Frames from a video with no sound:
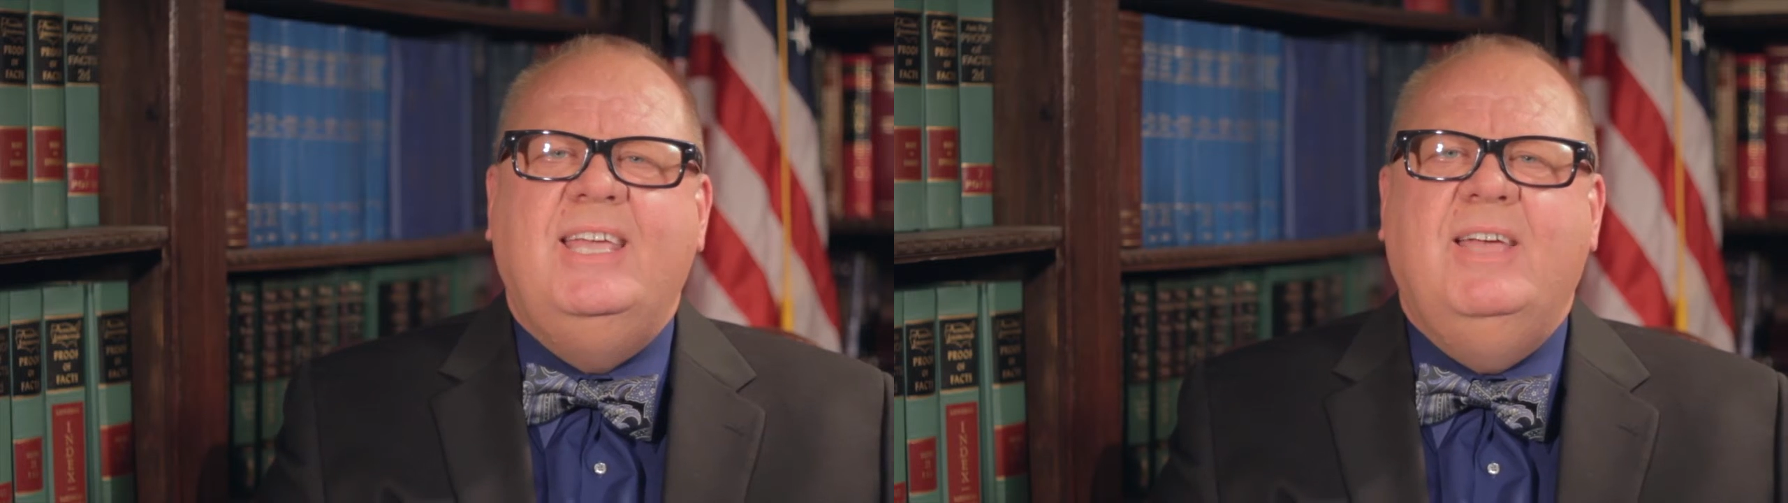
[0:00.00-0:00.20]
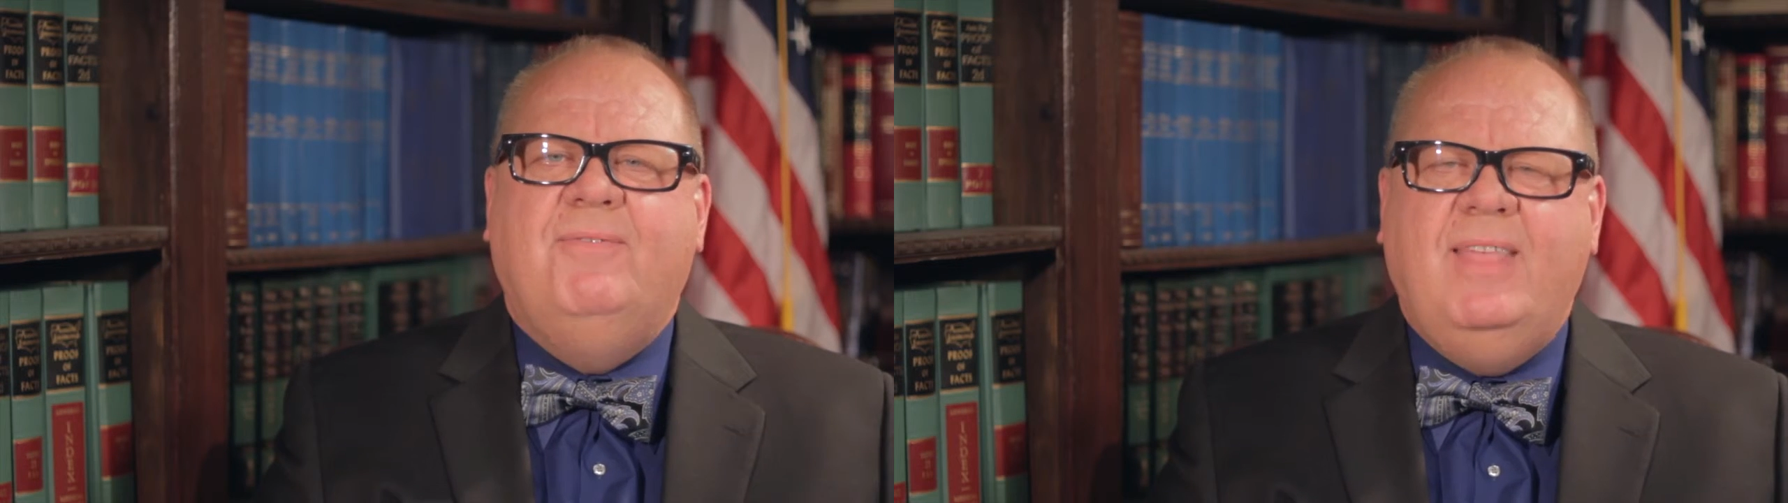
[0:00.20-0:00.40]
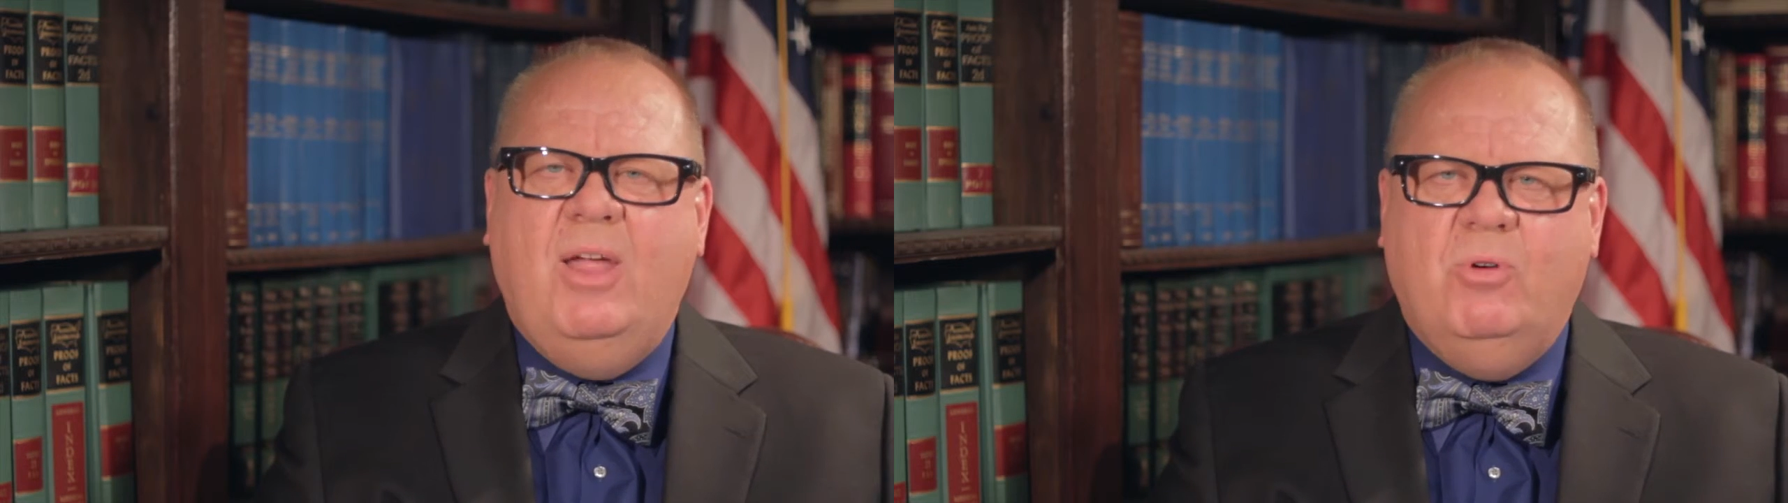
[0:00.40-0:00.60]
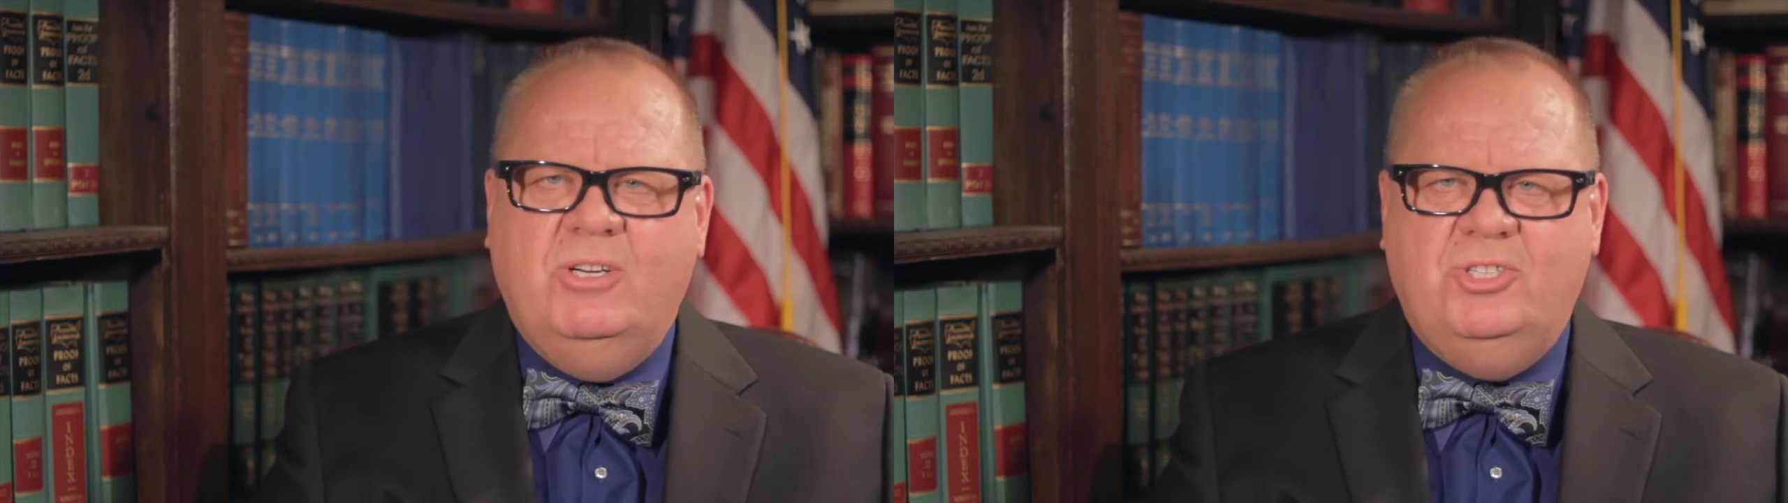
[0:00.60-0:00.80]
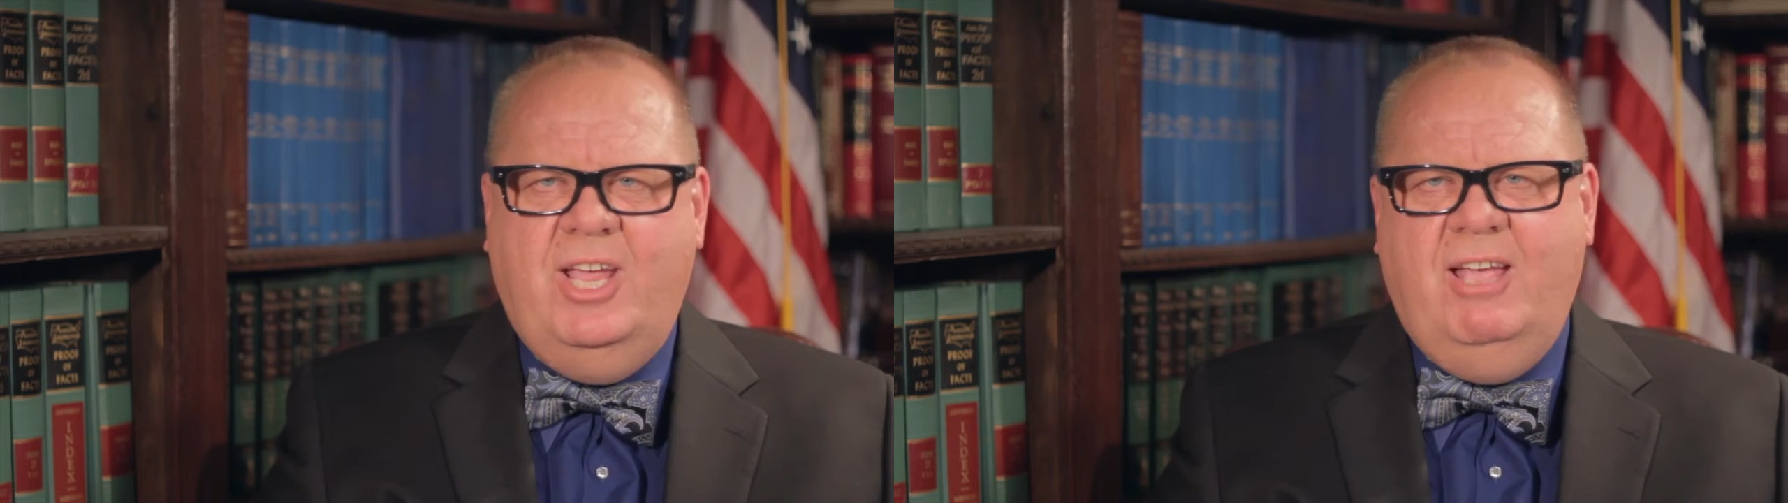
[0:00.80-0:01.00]
if they
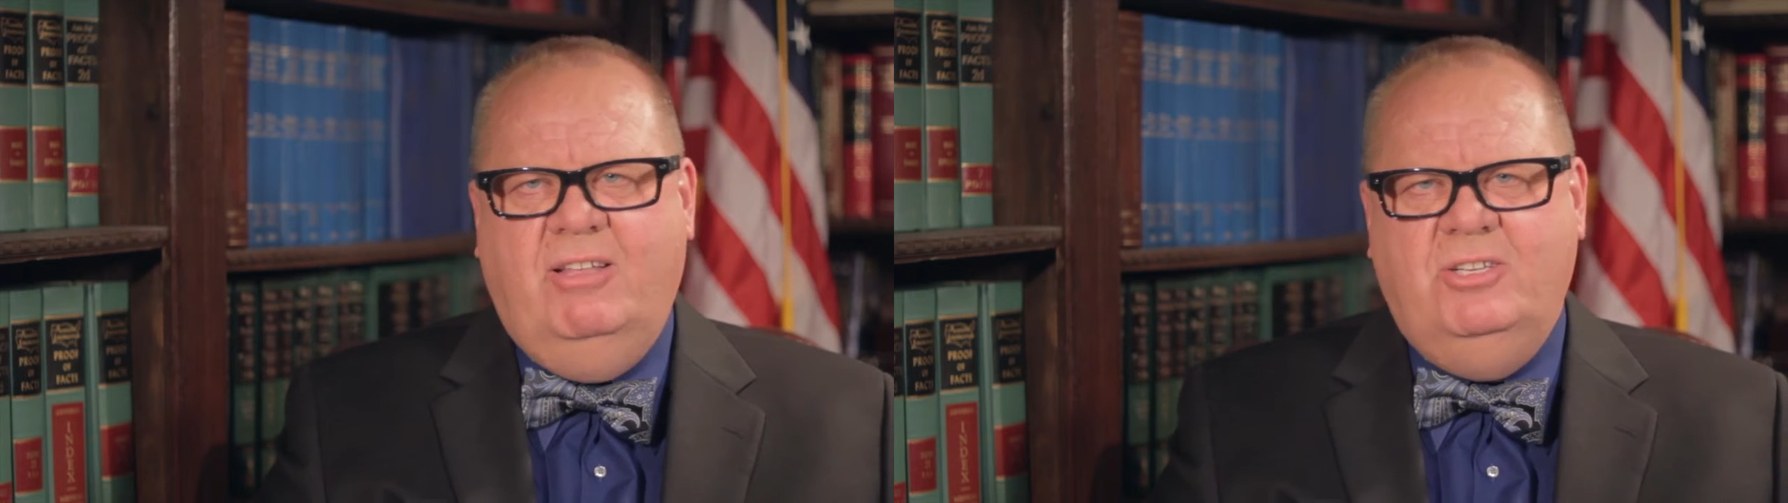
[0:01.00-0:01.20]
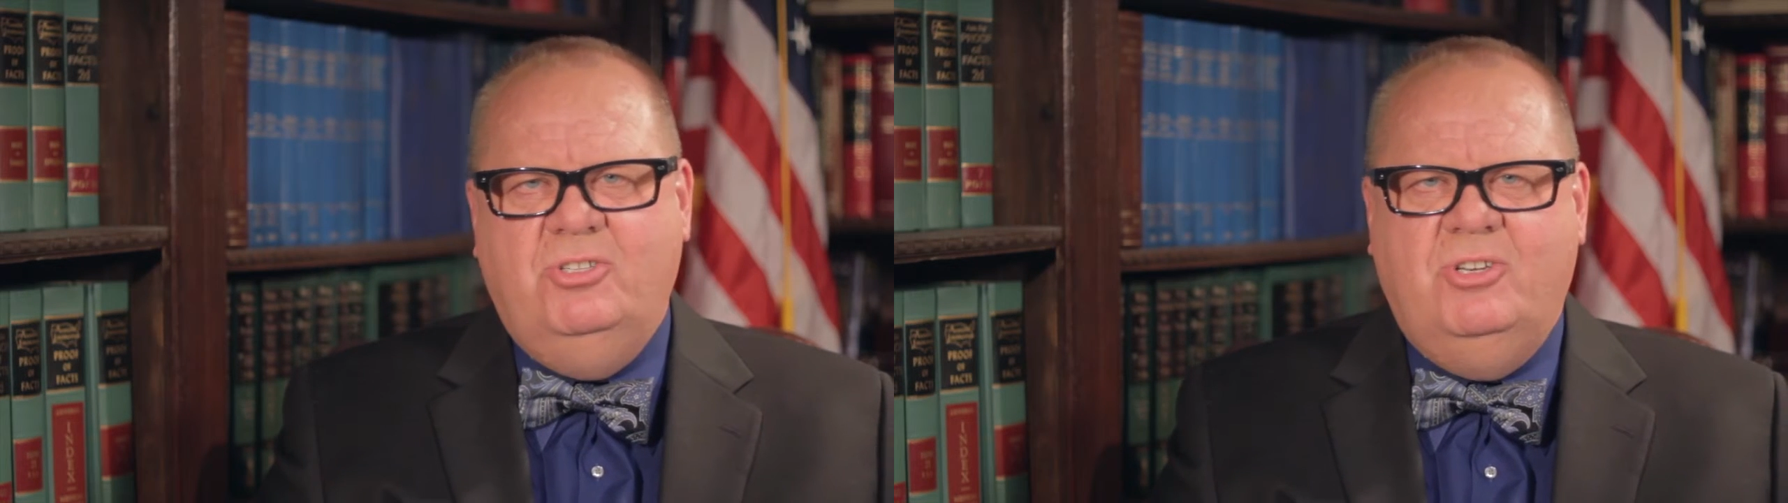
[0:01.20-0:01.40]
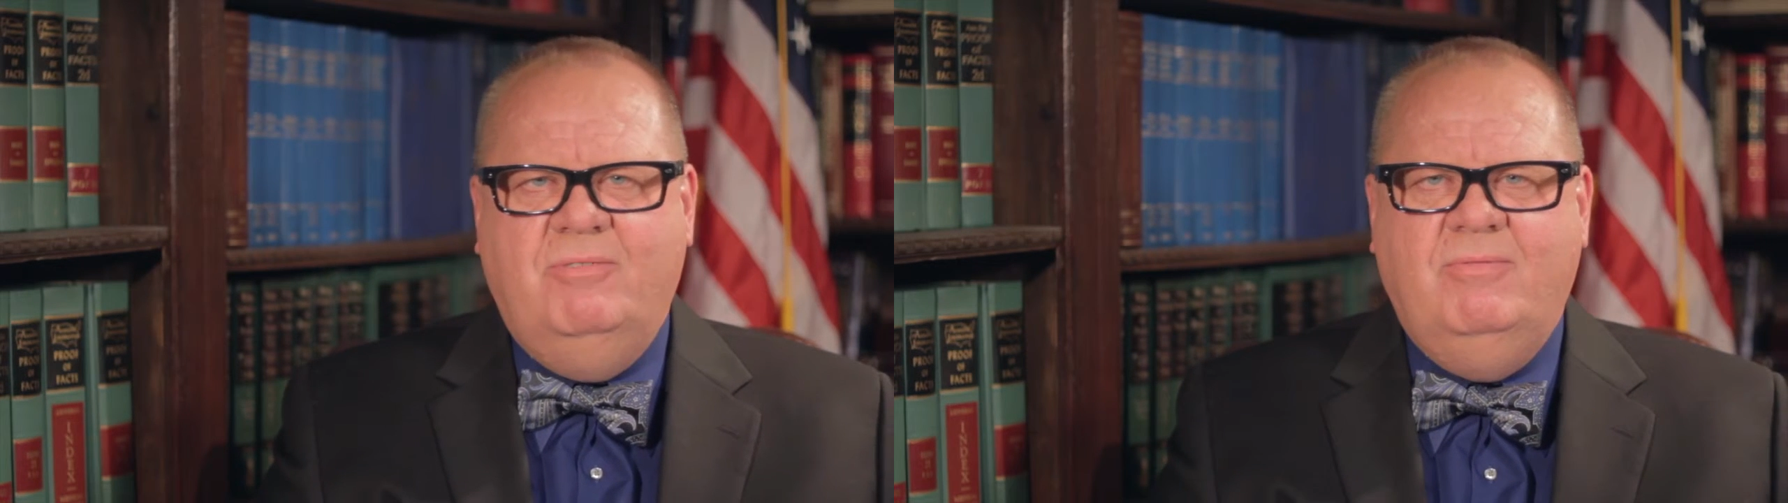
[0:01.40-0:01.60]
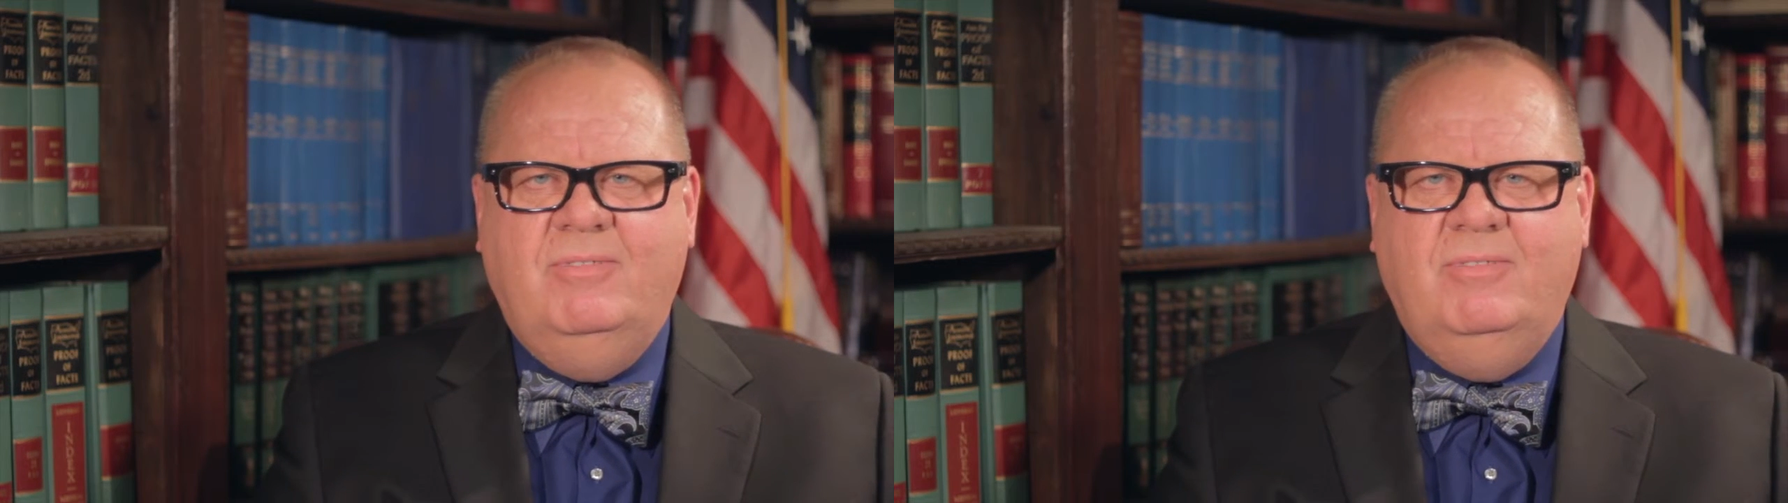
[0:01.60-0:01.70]
were challenged.